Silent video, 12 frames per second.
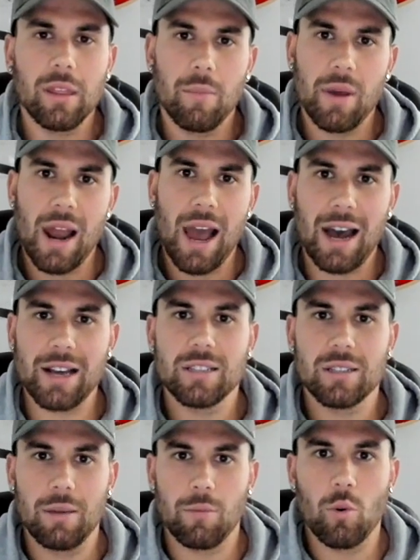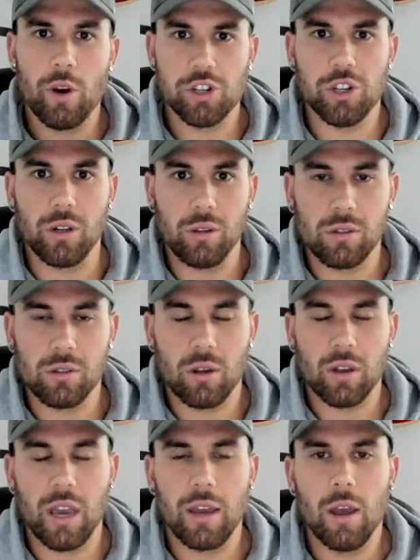and ask them questions.
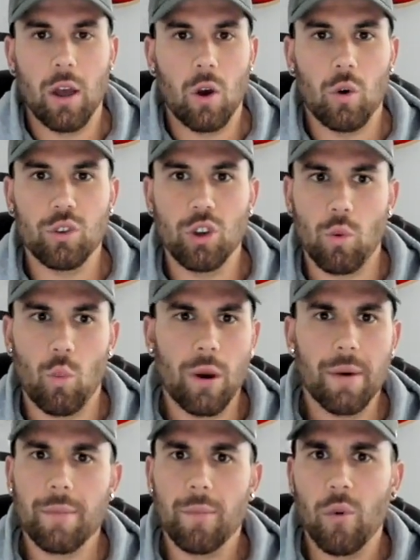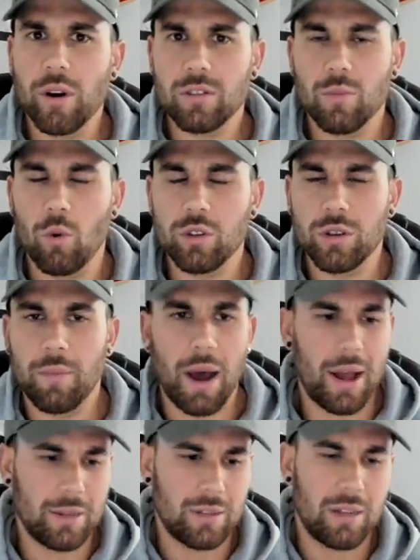Okay, what it's more
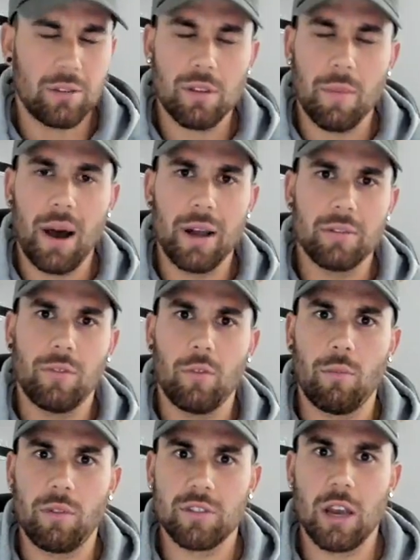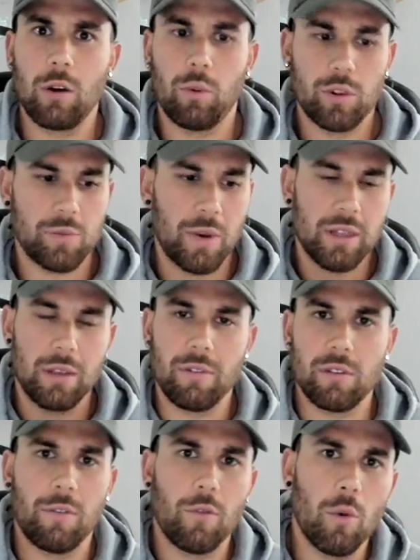demand from a sale perspective,
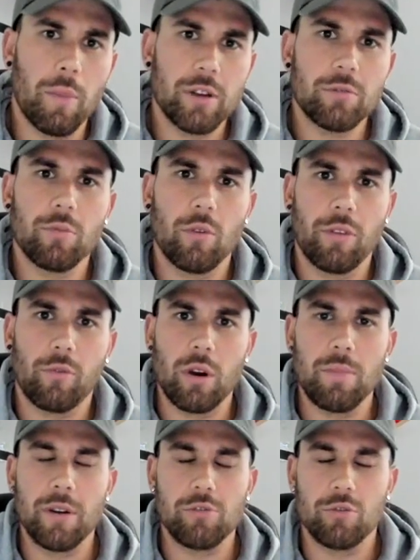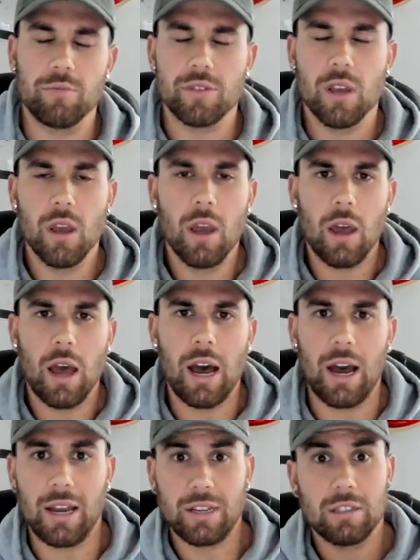is it 4 bedrooms or 3 bedrooms,
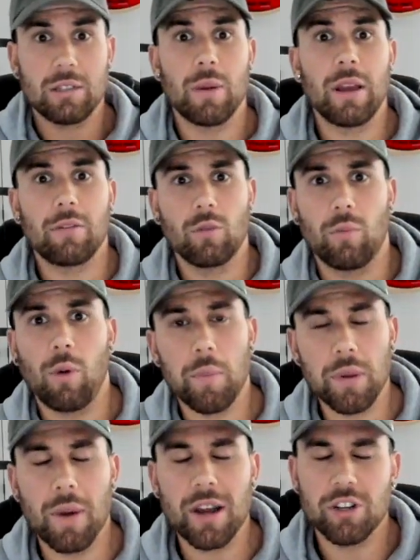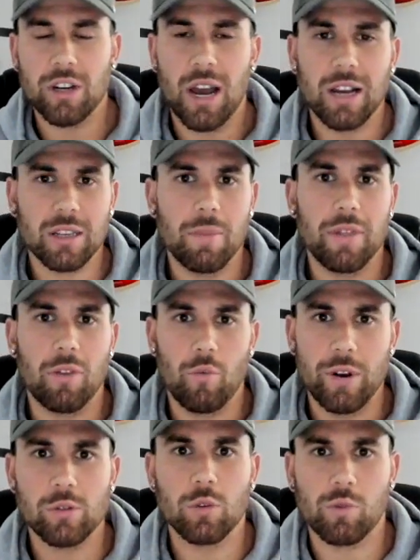and speak to a property manager and ask about the
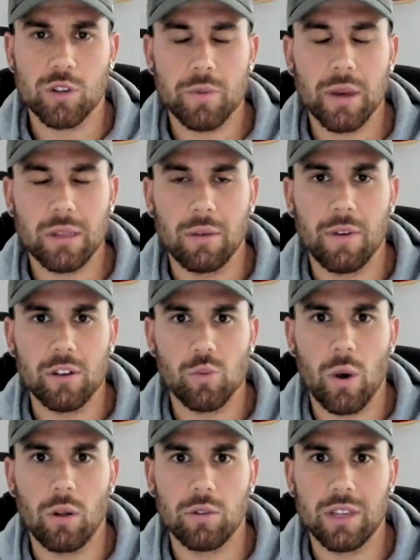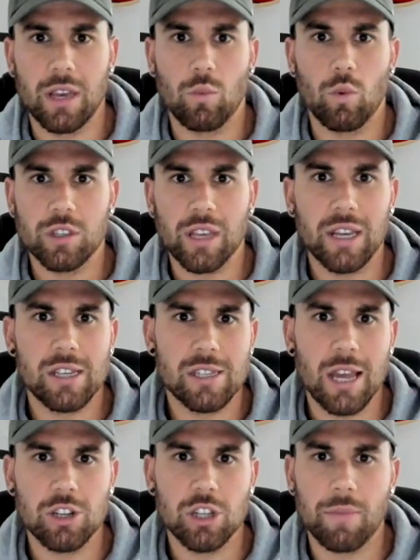rental perspective as well, and say what's getting
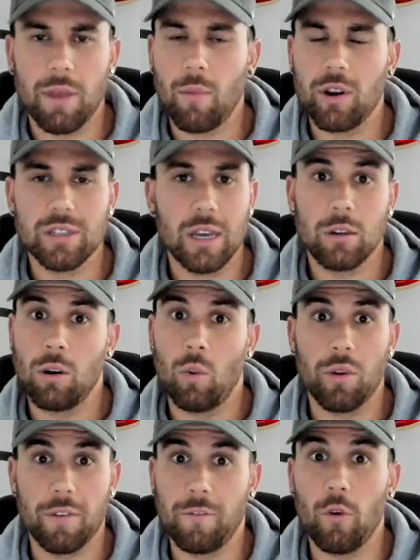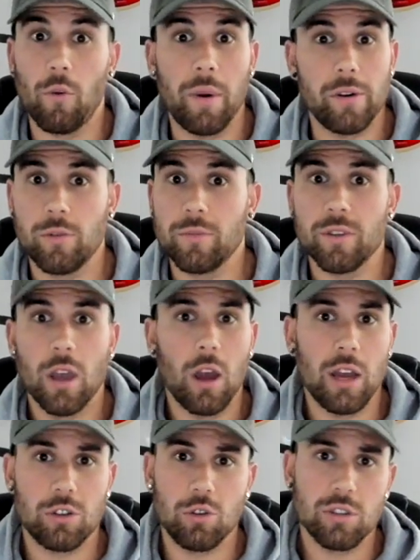snatched up. They might say, what, the 4 bedrooms,
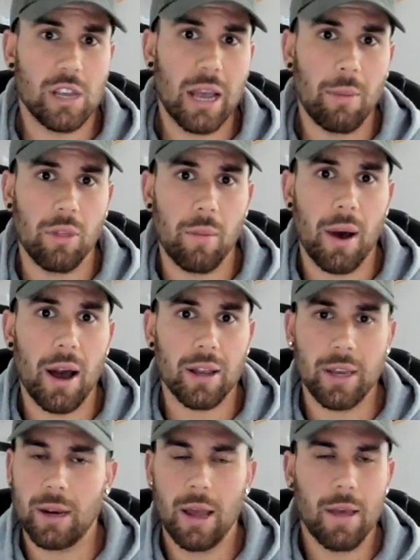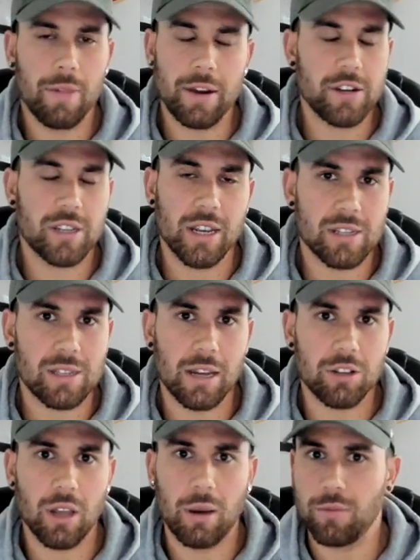as soon as they come on the market, they just get
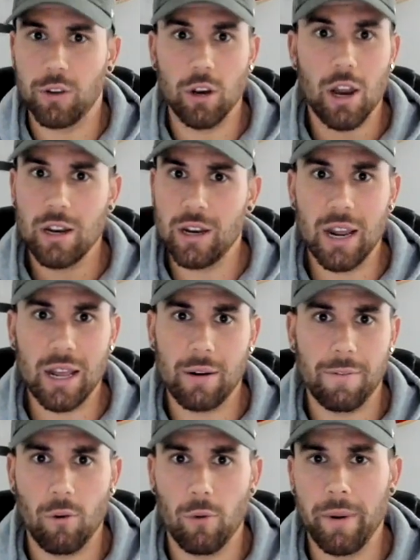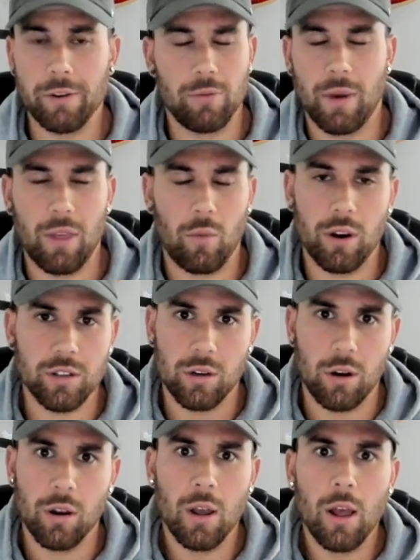snatched up. You need a 4 bedroom, otherwise,
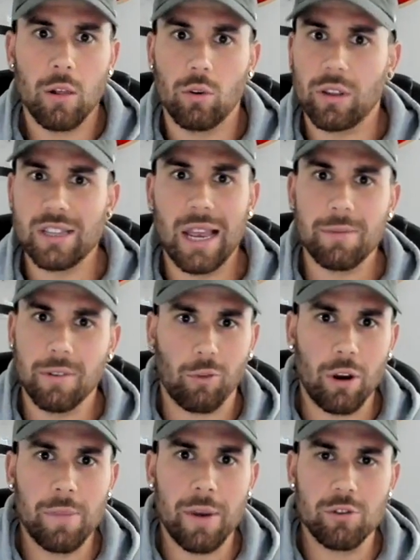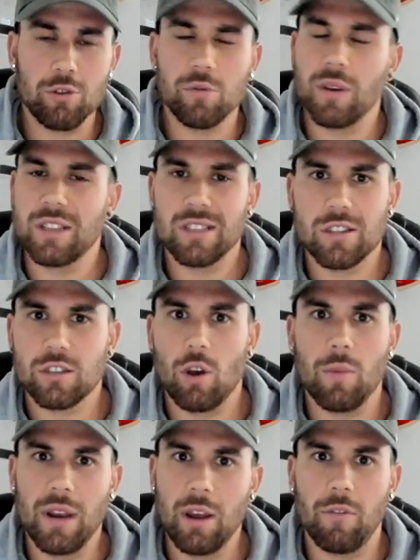look, there's heaps of 3 bedrooms, but there's just
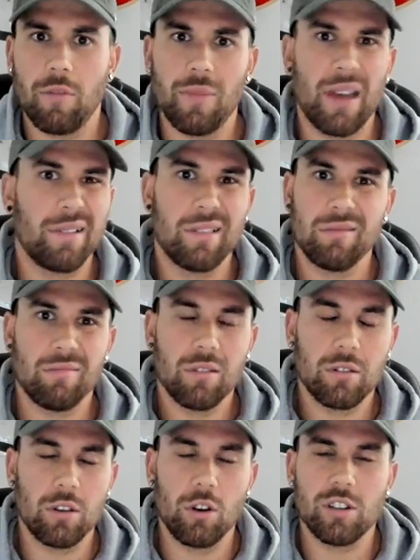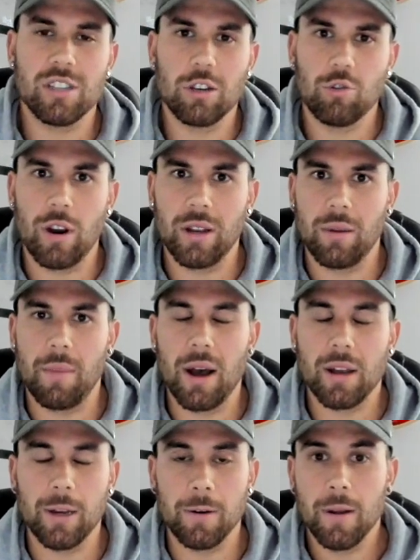so many of them that saturating the
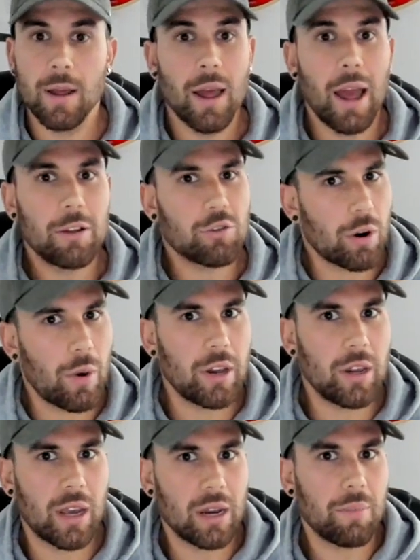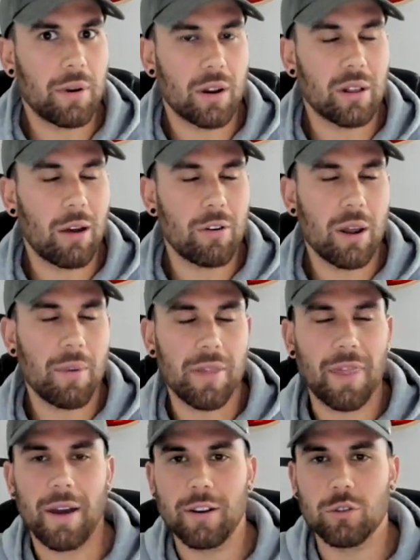market, and straight away you gain a bit of clarity
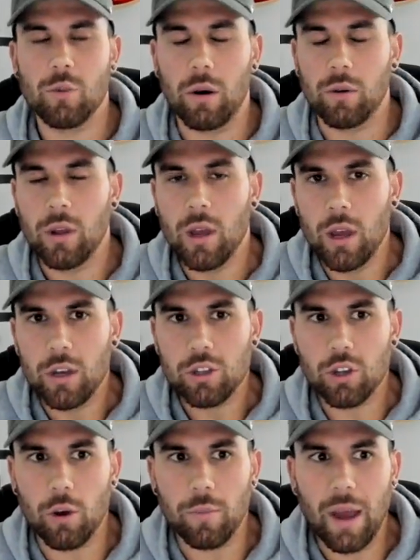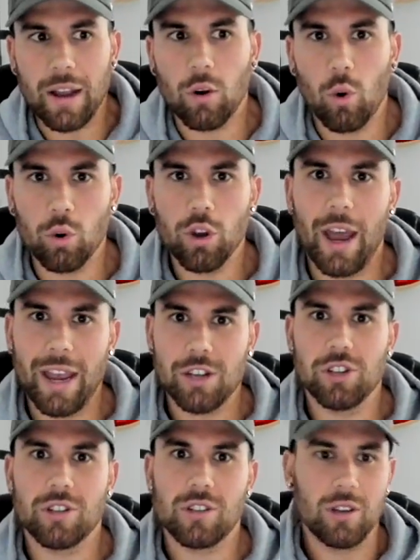about that as well. So, and call your
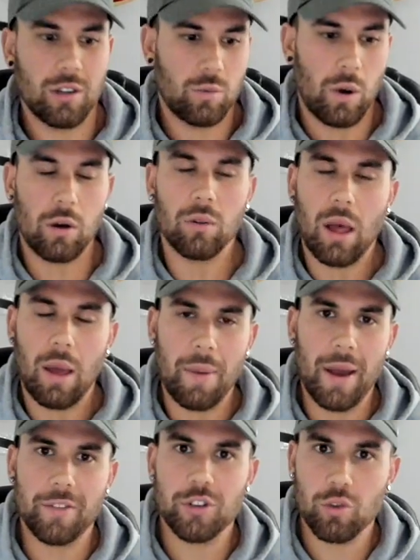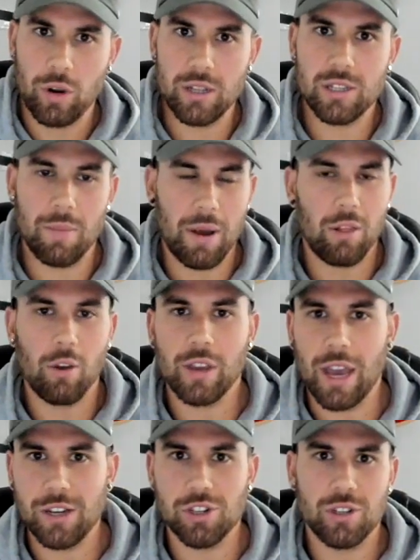agents as well about the streets, about
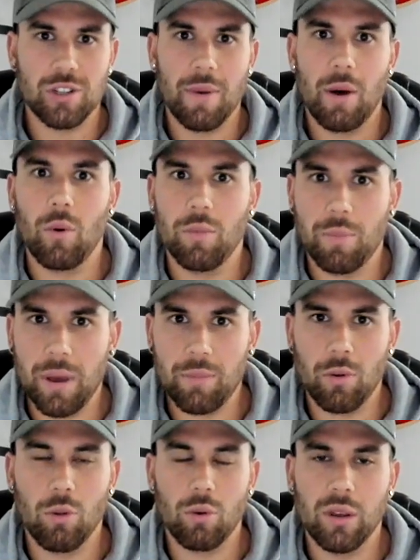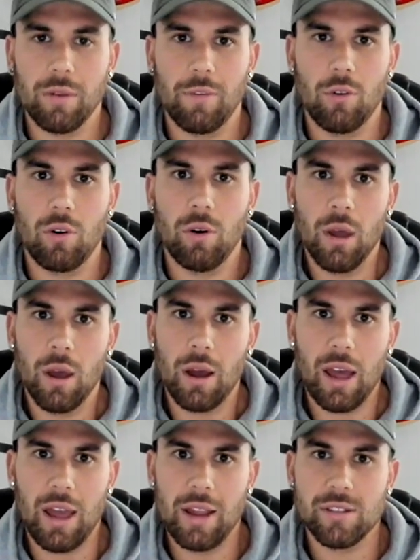locations, about what people are looking for,
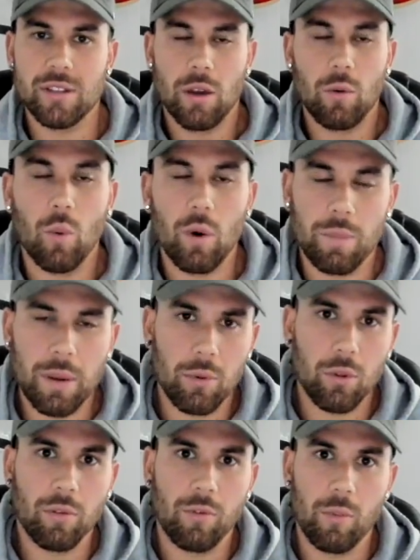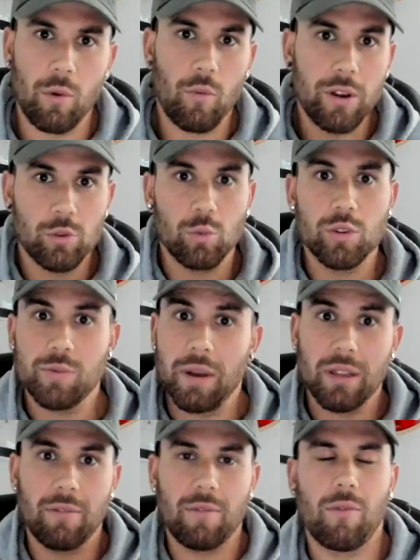and what people look from a rental
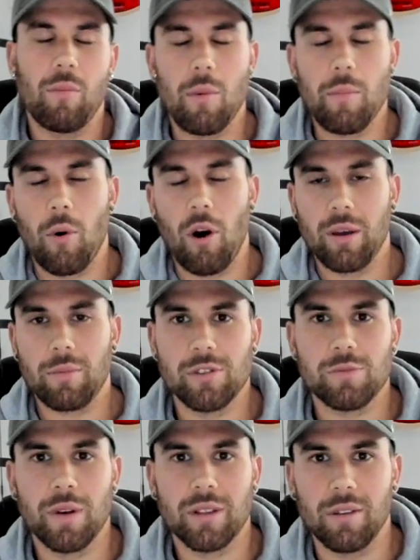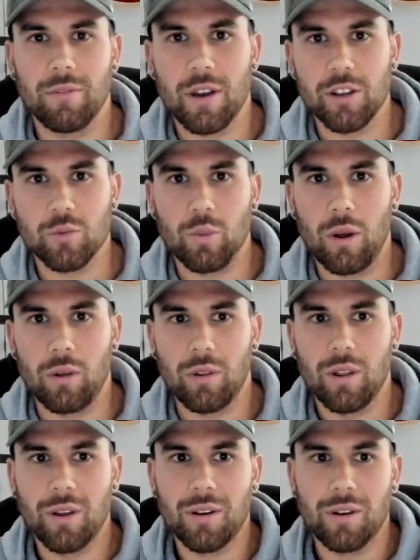perspective and from a buying perspective as well.
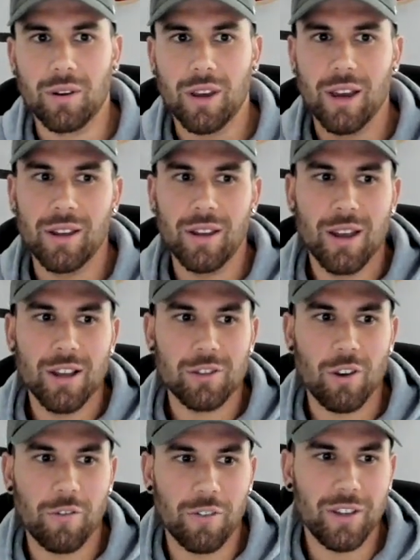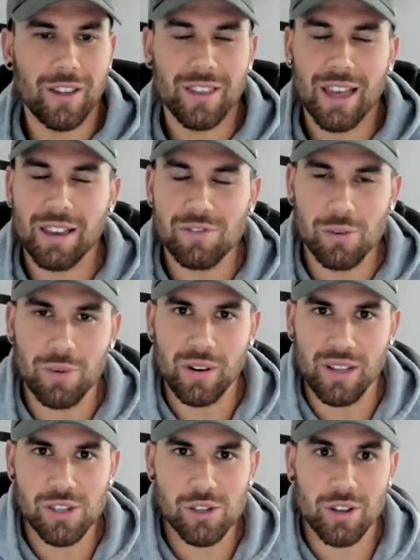Okay, so hopefully that gives you a bit
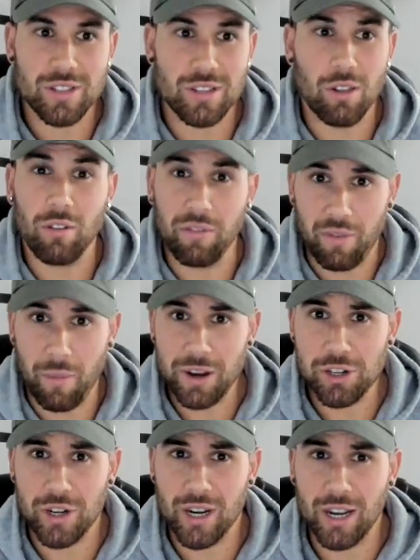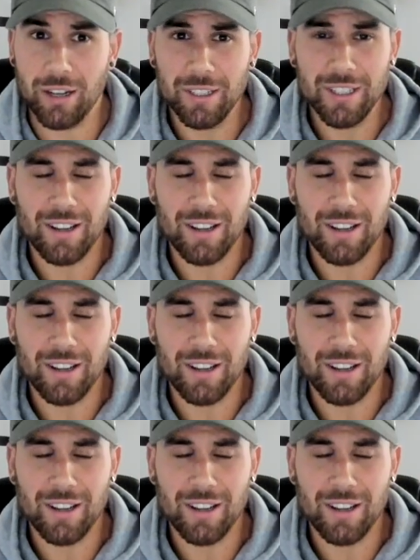of insights. A lot of information here.